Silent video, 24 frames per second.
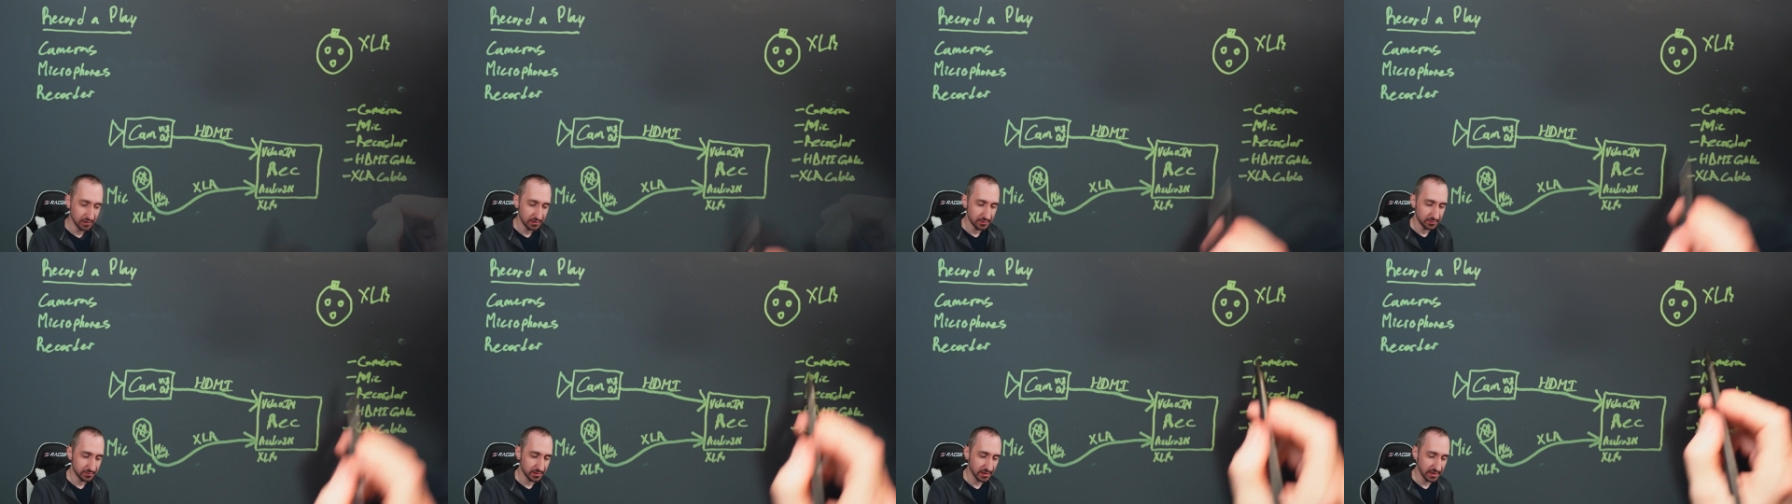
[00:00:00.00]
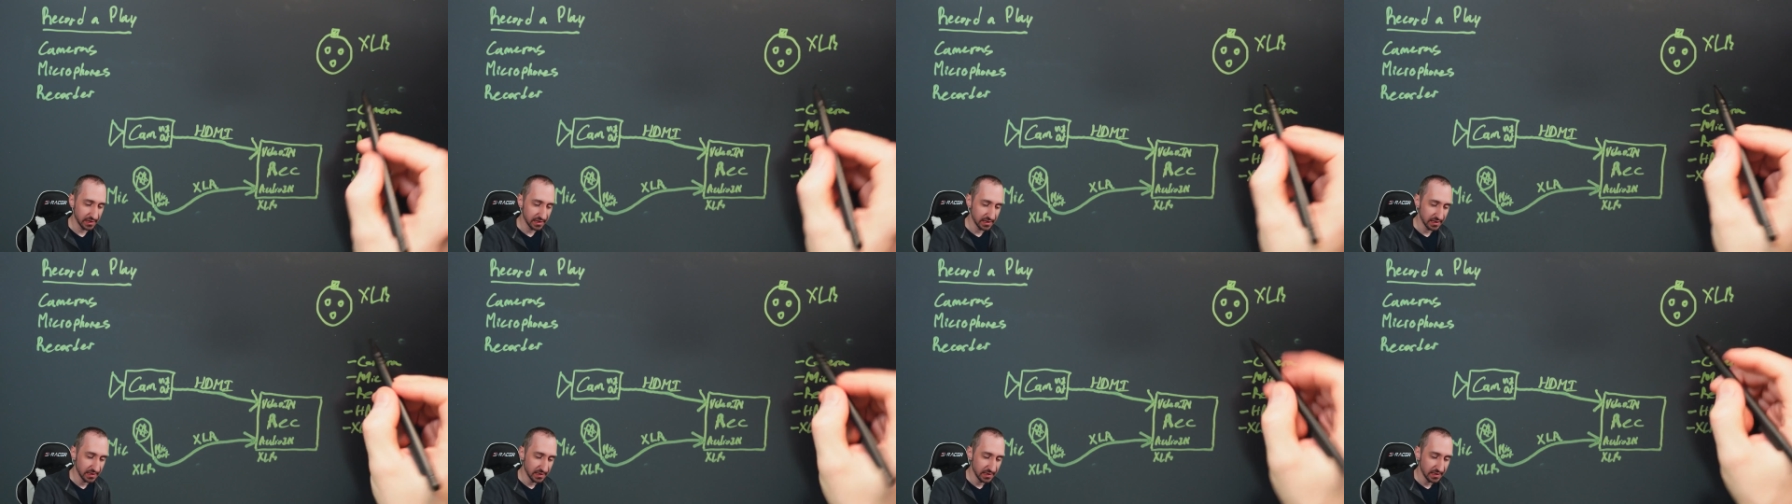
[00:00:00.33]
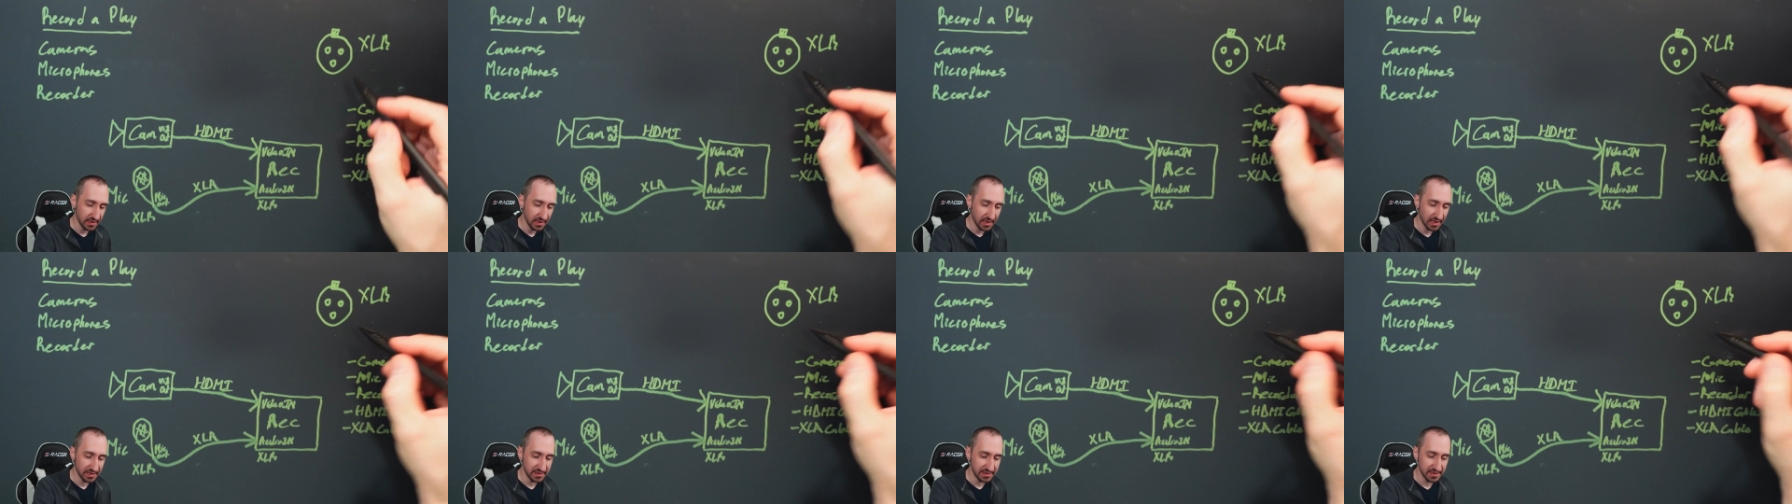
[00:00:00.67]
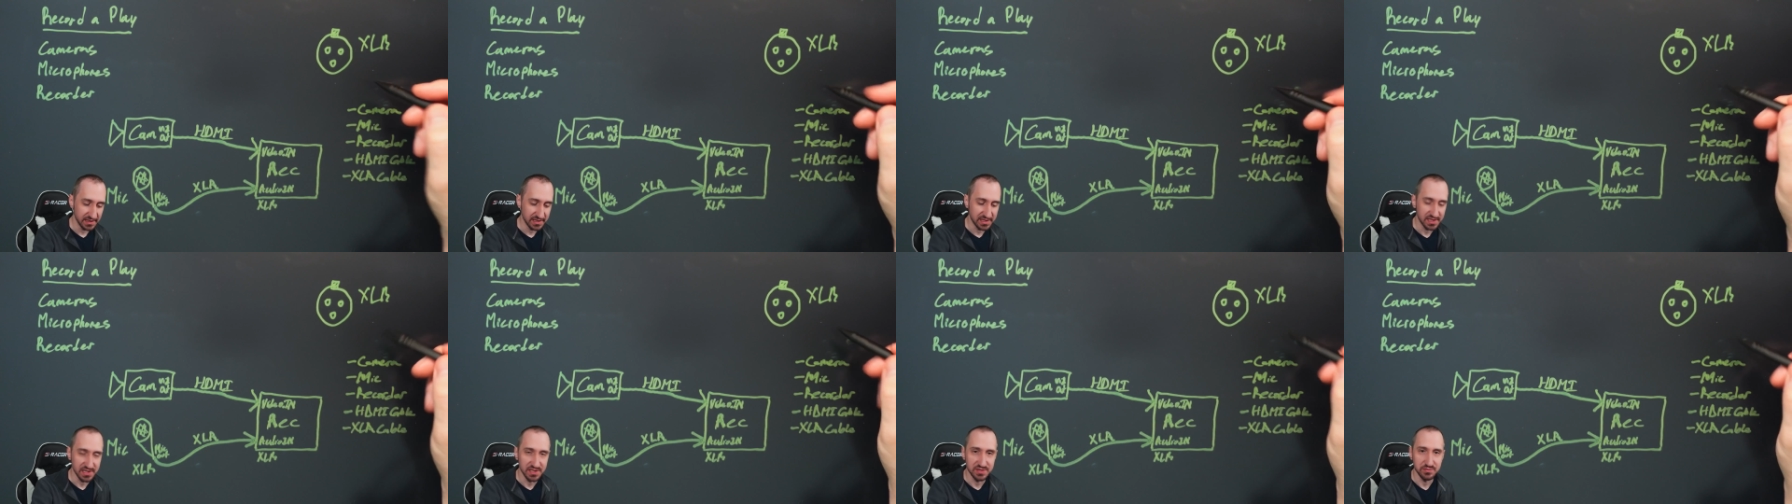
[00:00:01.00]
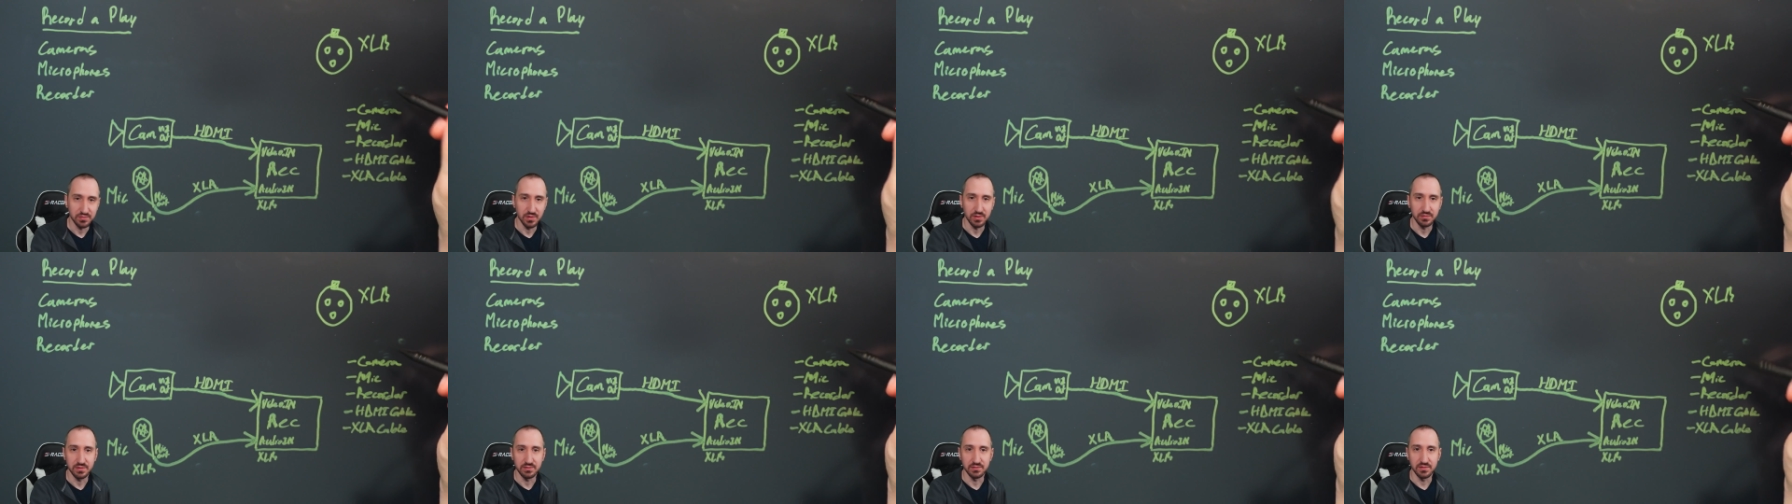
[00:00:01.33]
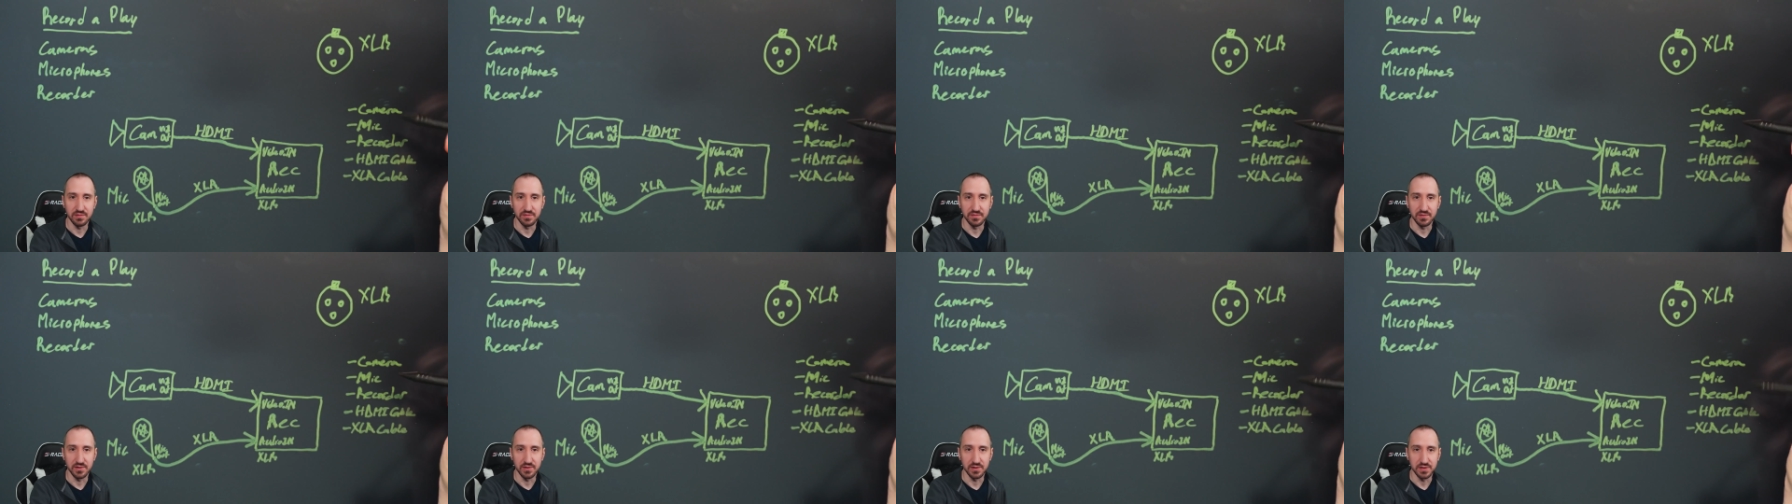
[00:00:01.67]
right? And this is what we
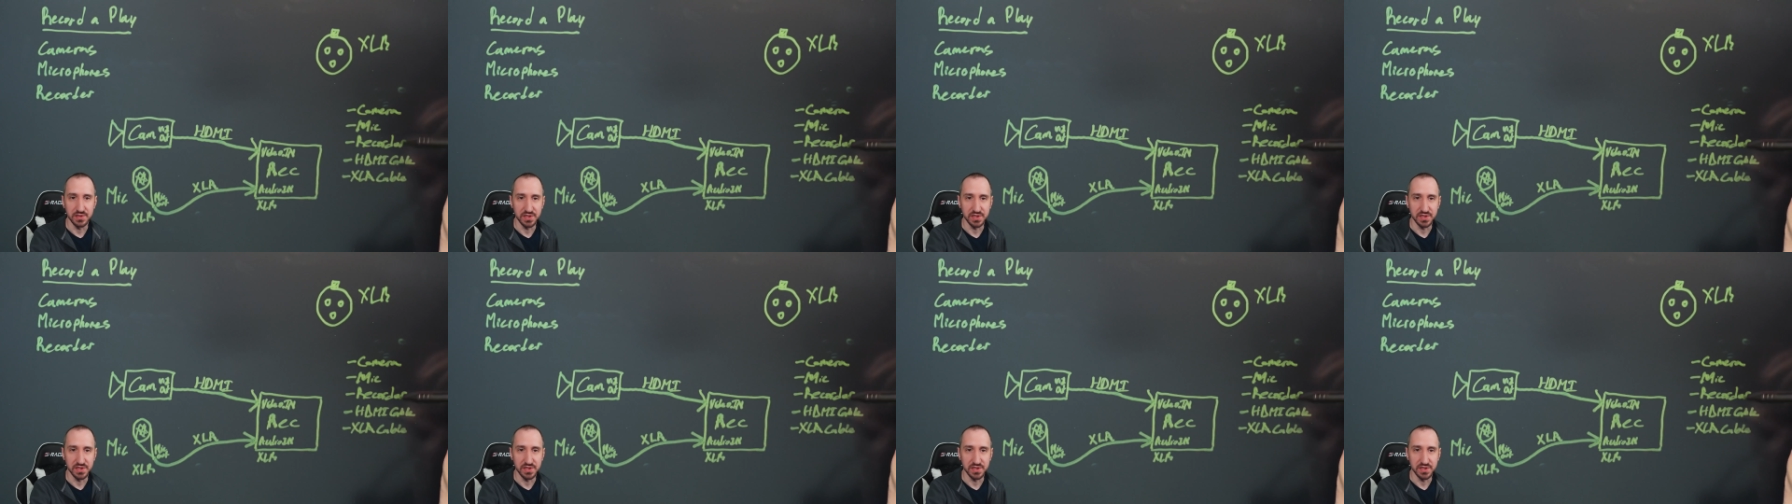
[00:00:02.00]
refer